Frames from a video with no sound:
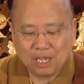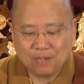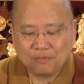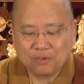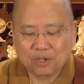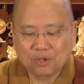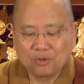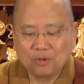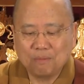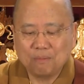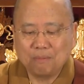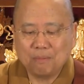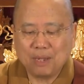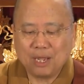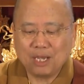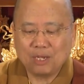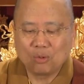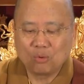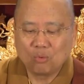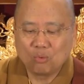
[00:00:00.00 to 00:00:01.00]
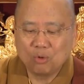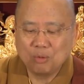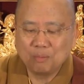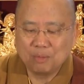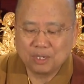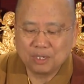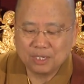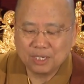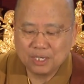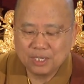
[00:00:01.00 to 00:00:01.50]
if a good man or
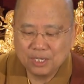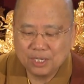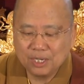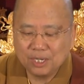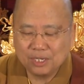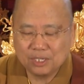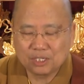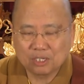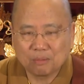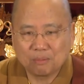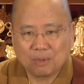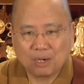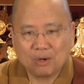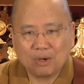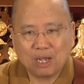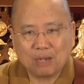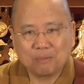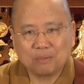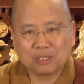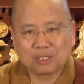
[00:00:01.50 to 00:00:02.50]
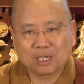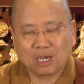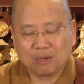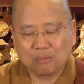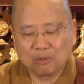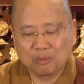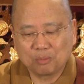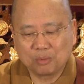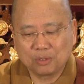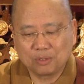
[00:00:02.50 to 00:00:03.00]
woman hears about
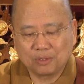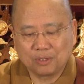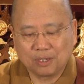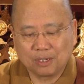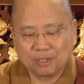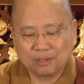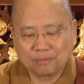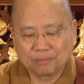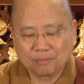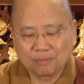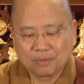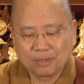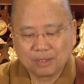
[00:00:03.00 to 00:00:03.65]
Amitabha Buddha